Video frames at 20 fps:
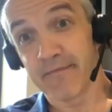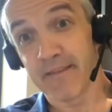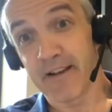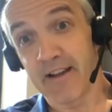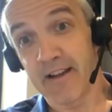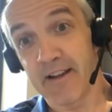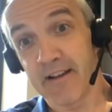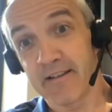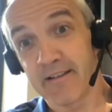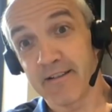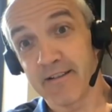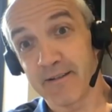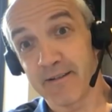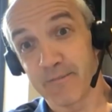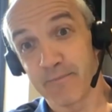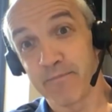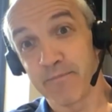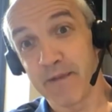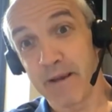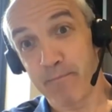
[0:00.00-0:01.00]
And
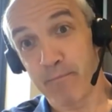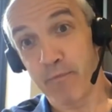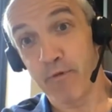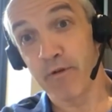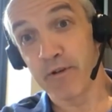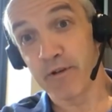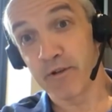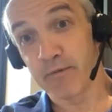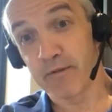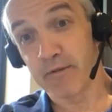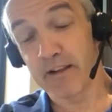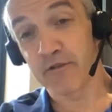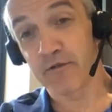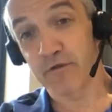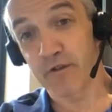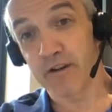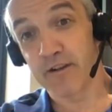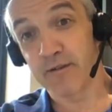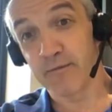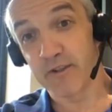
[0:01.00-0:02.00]
that point where that
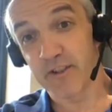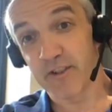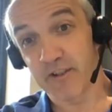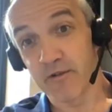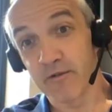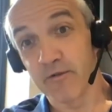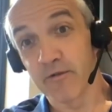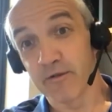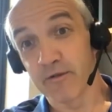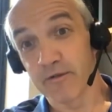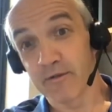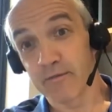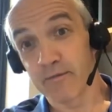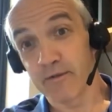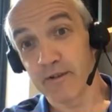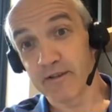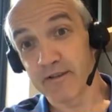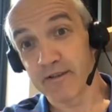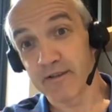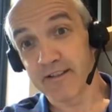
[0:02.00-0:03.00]
try was scored
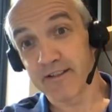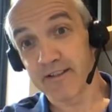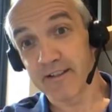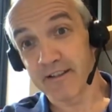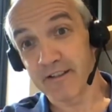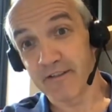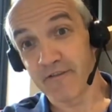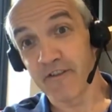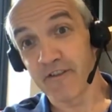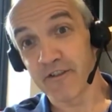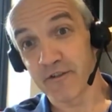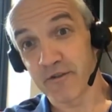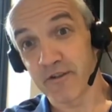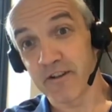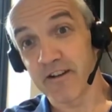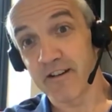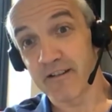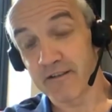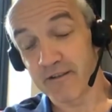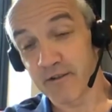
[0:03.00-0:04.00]
was the first try
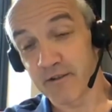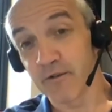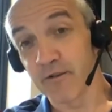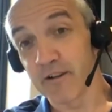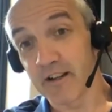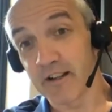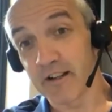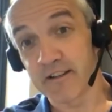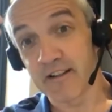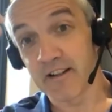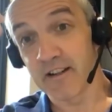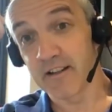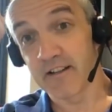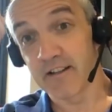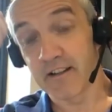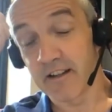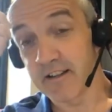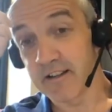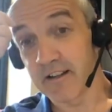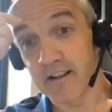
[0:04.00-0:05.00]
Ireland scored against England
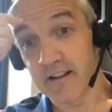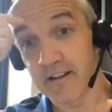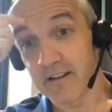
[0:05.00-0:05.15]
that day.